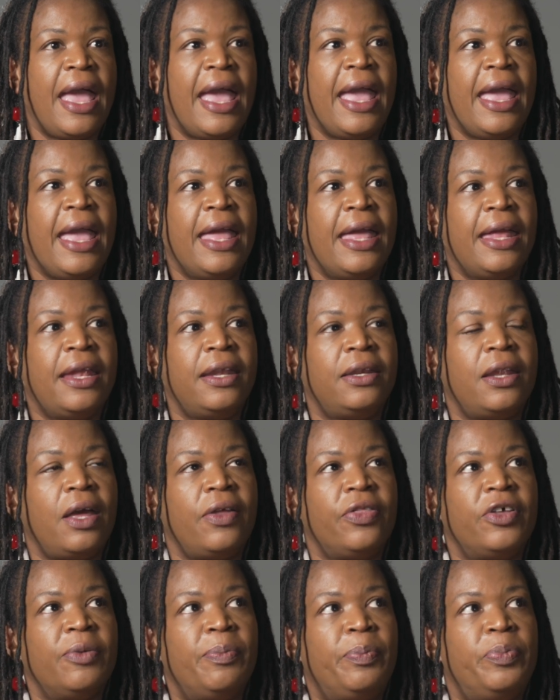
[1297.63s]
And
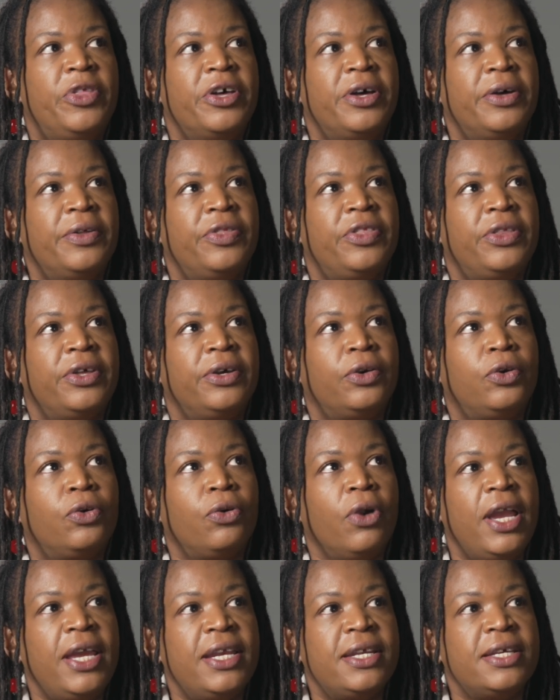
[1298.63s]
the
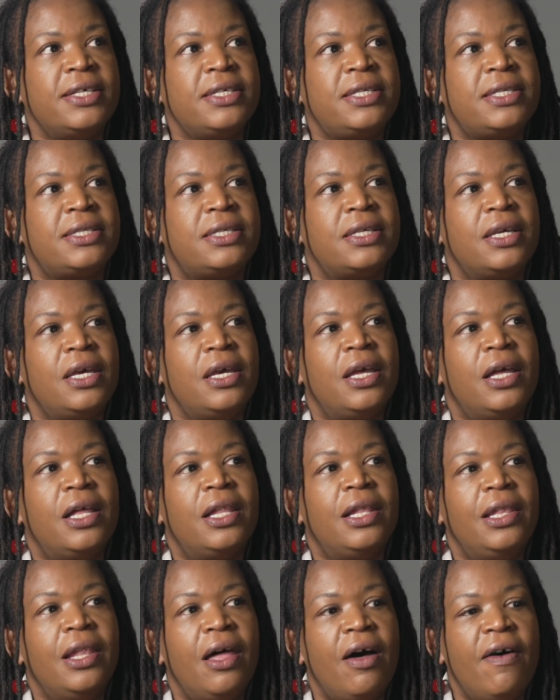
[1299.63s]
greatest
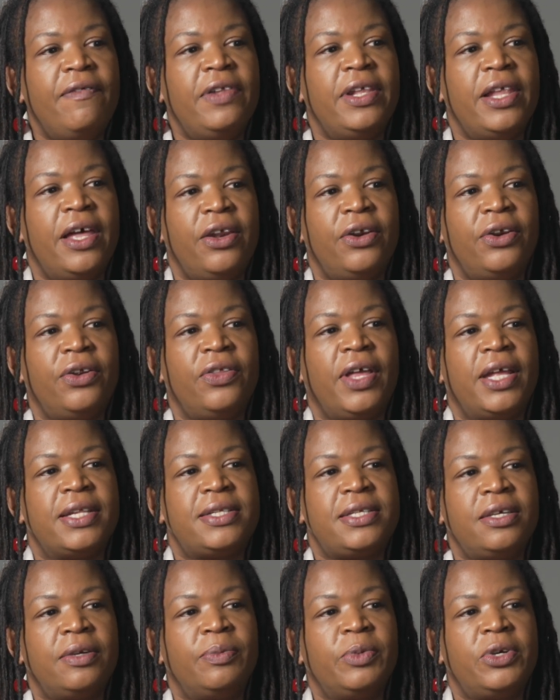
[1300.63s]
love letter that
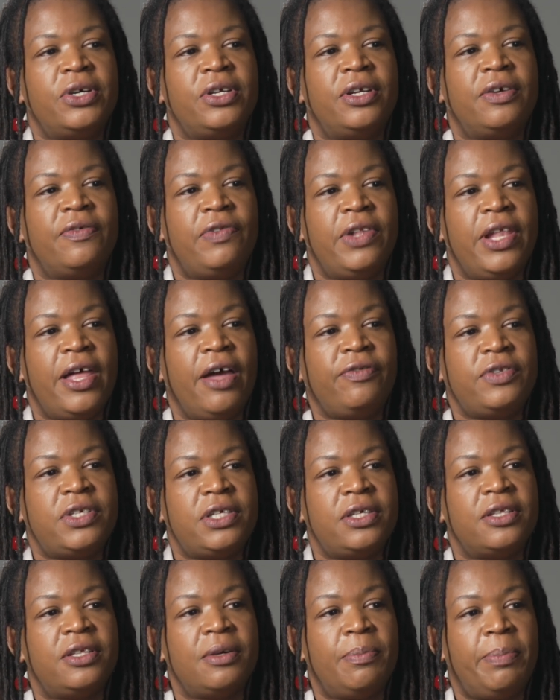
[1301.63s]
Tim could have left
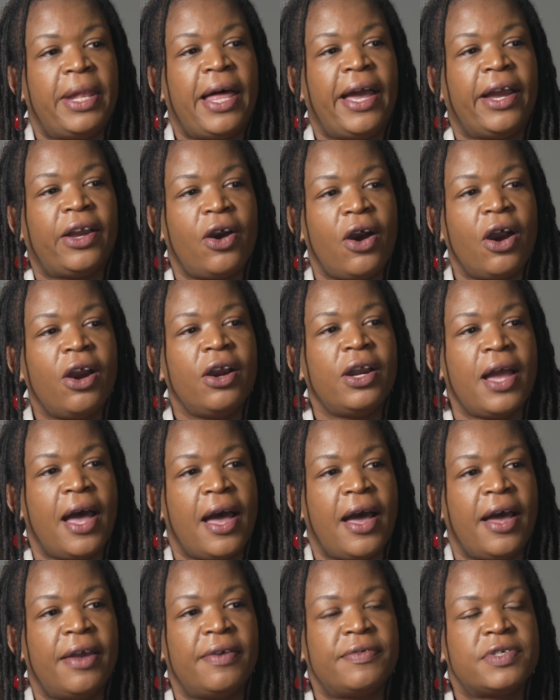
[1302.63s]
to the Black
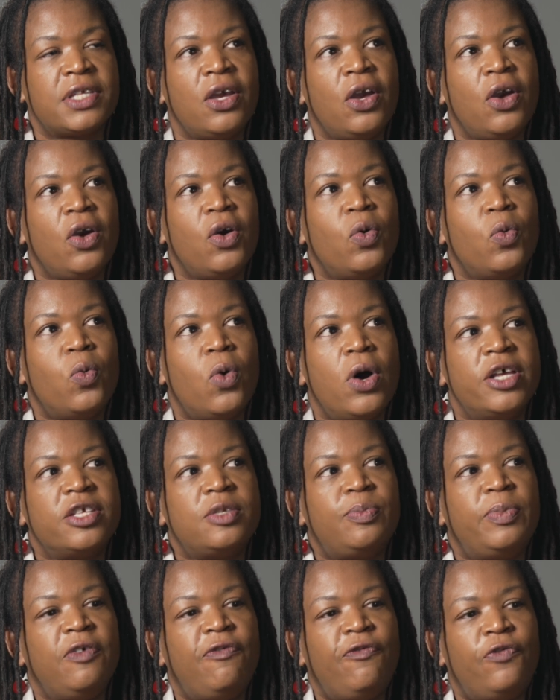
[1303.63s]
Archives
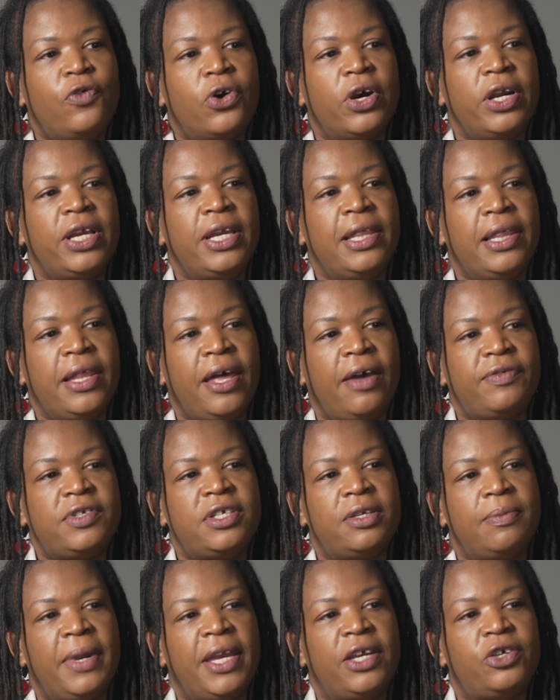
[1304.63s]
was before he left,
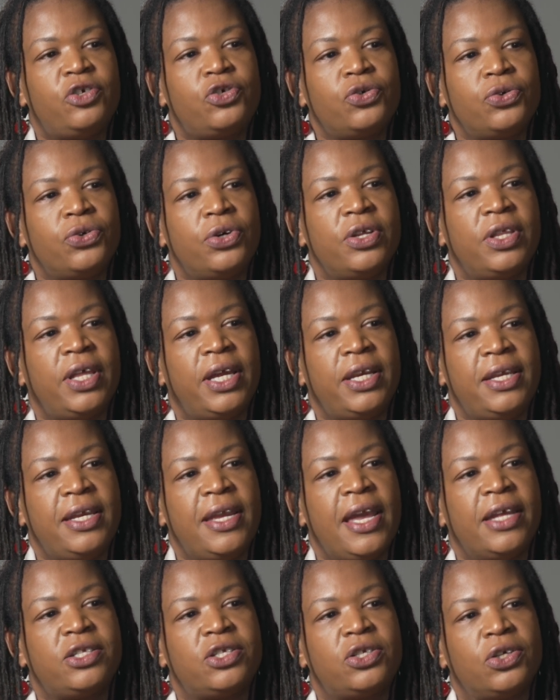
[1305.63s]
to make sure that he
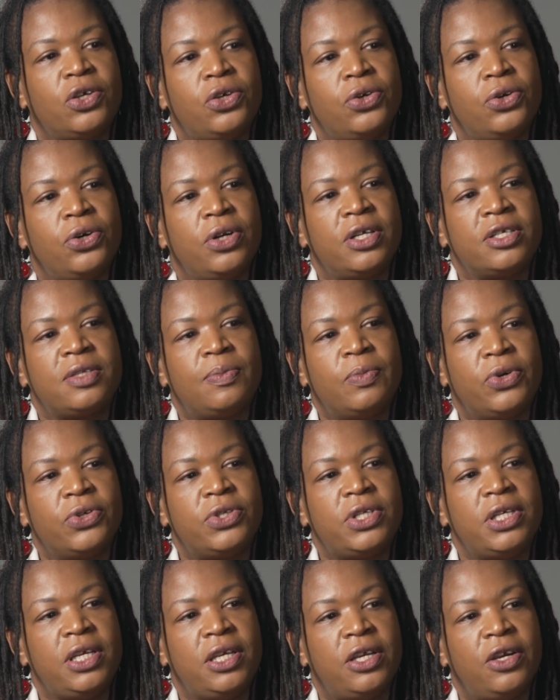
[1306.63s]
had secured us
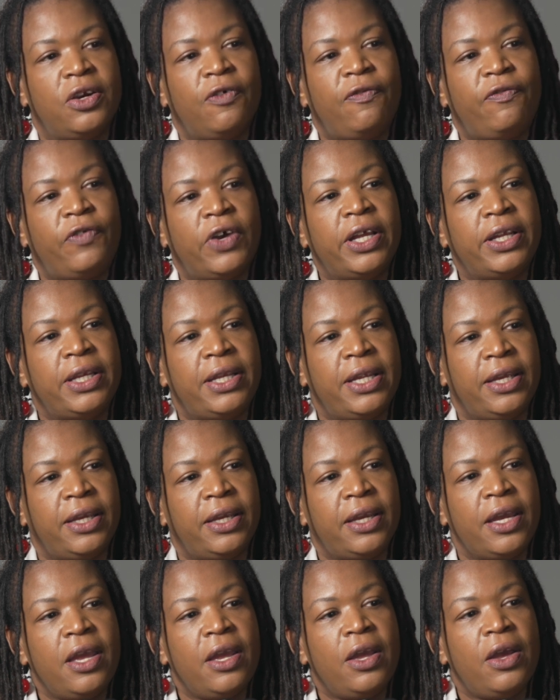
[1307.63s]
multi-year
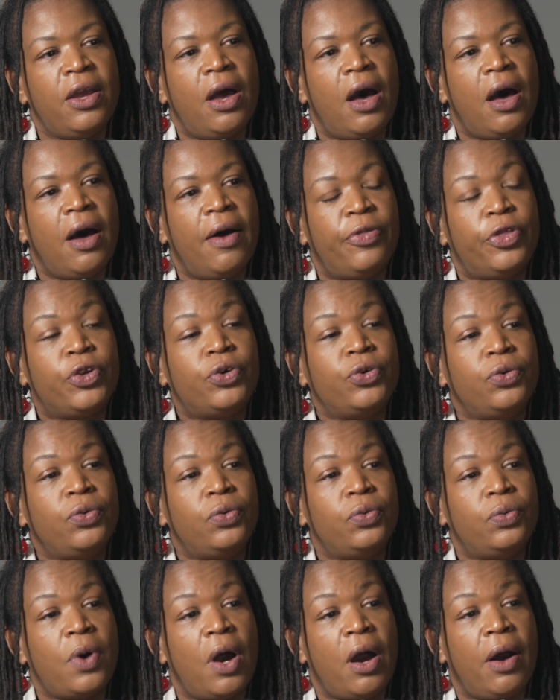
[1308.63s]
funding
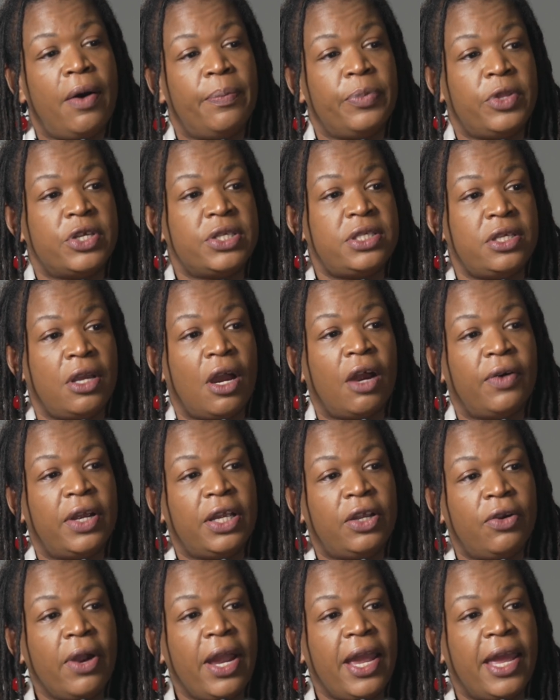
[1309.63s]
through the
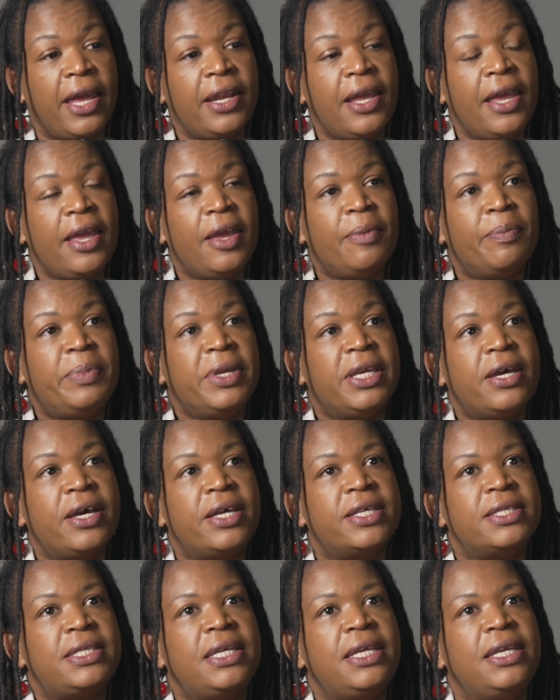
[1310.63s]
CRA grant,
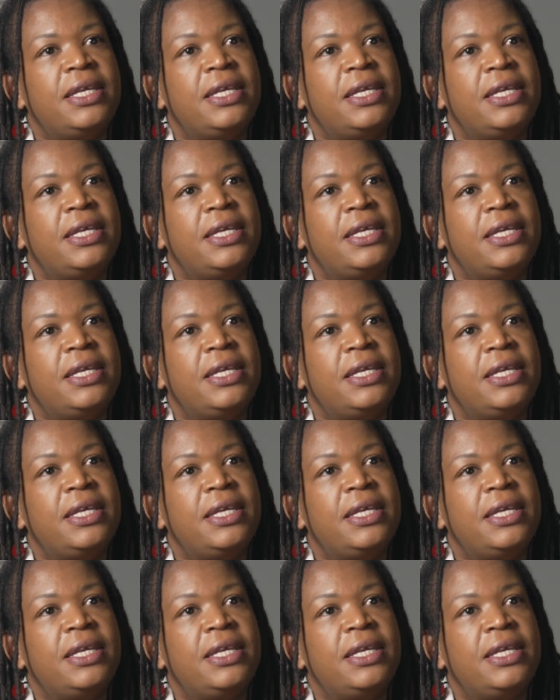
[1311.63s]
because